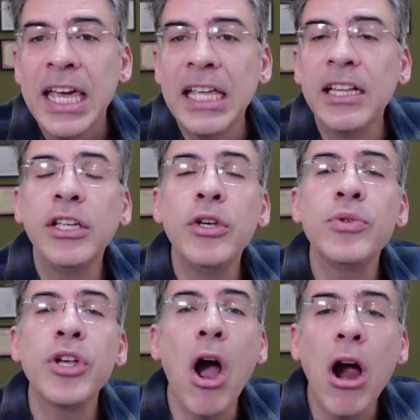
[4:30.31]
it'll
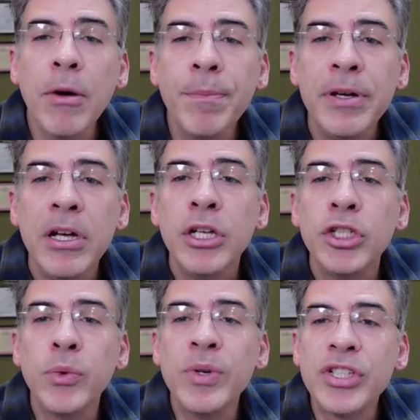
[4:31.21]
use ARP
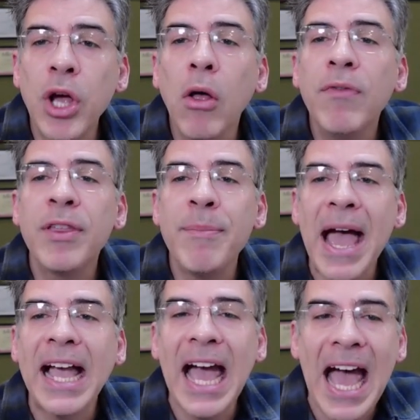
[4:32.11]
to resolve the MAC